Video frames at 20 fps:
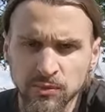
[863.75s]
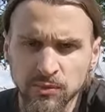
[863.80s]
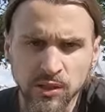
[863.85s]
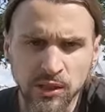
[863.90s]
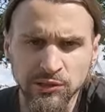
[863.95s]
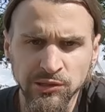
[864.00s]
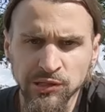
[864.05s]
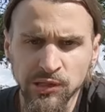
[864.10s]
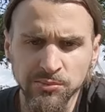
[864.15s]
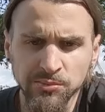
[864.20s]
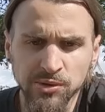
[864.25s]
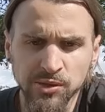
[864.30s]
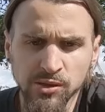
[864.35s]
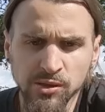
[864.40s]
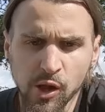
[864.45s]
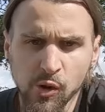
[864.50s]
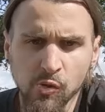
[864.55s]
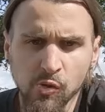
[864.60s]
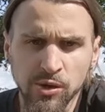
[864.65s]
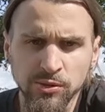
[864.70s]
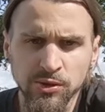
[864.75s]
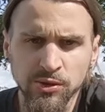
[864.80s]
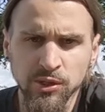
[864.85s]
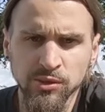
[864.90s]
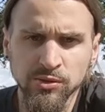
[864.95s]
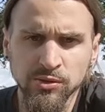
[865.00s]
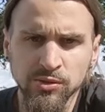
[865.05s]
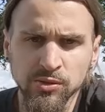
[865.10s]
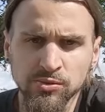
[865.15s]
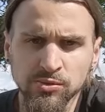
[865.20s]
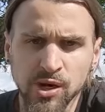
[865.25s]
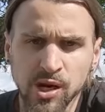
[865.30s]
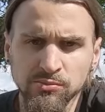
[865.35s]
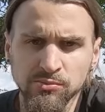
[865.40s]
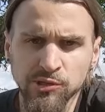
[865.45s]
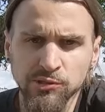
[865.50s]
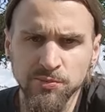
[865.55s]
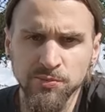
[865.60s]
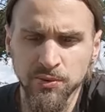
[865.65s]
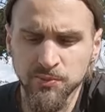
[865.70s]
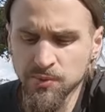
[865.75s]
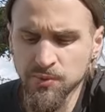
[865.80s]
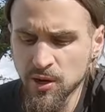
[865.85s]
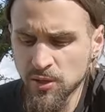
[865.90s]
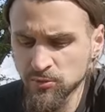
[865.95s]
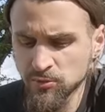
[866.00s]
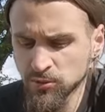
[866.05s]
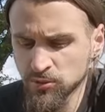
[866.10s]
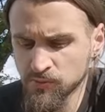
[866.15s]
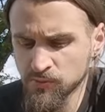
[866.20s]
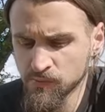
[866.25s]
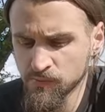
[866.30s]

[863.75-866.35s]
at something like 100 grams per pound.